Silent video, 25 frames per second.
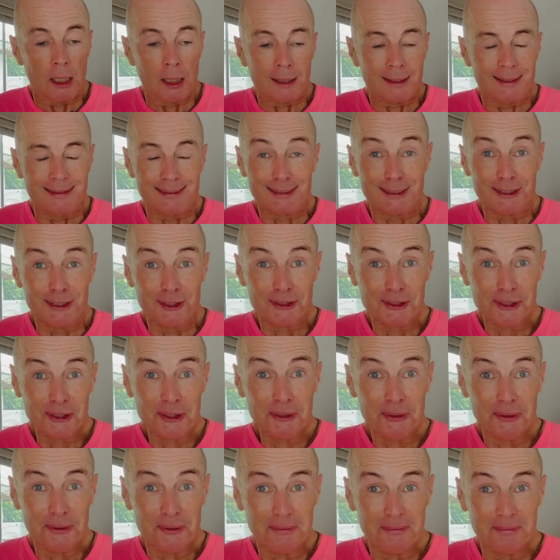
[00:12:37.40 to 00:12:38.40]
See you
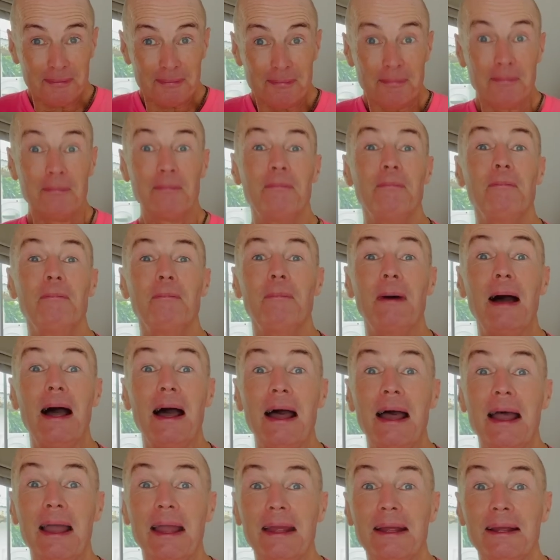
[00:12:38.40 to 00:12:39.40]
soon.
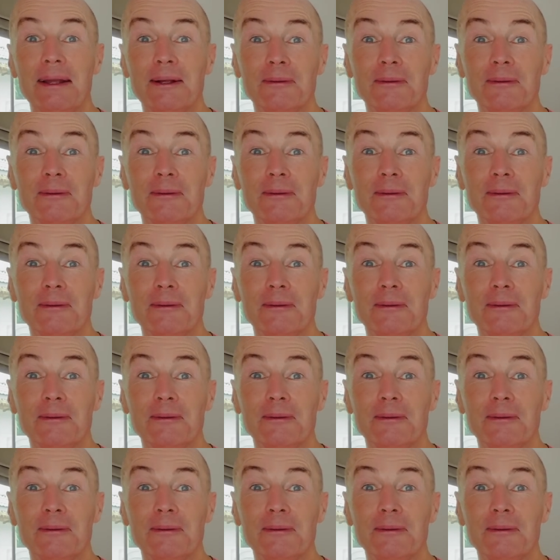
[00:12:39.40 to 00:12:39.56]
Bye.